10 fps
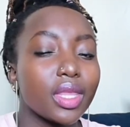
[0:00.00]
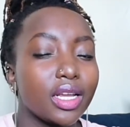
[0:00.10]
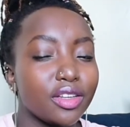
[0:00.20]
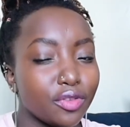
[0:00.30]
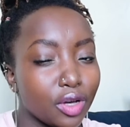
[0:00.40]

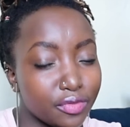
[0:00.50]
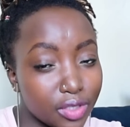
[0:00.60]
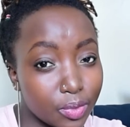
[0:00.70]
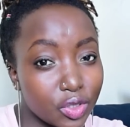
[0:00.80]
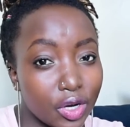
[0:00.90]
and if you have
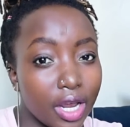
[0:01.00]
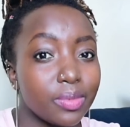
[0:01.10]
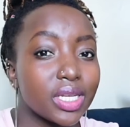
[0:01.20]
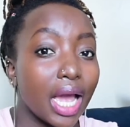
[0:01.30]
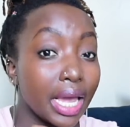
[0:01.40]

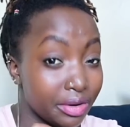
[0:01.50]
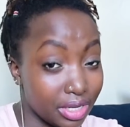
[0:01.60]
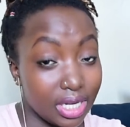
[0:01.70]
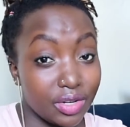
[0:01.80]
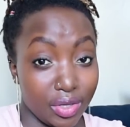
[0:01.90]
subscribed, I
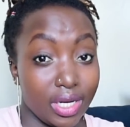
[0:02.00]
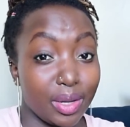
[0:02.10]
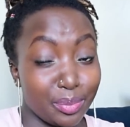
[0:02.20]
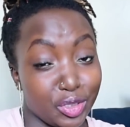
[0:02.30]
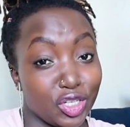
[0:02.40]
really
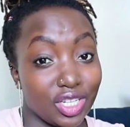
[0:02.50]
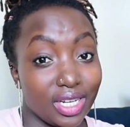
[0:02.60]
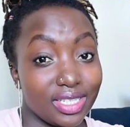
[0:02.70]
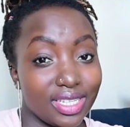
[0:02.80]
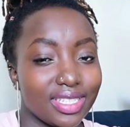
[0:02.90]

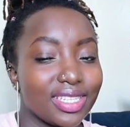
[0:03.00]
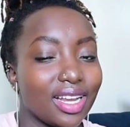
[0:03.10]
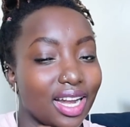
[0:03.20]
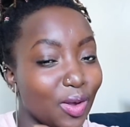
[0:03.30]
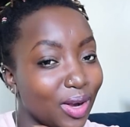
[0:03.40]
appreciate it.
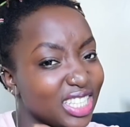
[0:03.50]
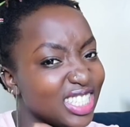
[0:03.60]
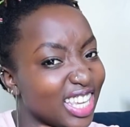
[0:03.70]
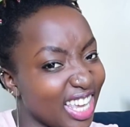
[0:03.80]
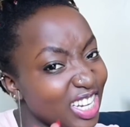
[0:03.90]
Now let's
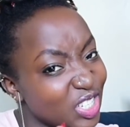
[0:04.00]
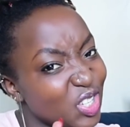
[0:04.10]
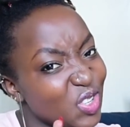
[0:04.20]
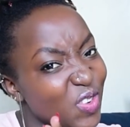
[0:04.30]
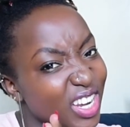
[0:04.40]
get to
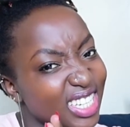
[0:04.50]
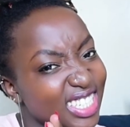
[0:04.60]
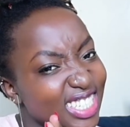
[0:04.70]
it.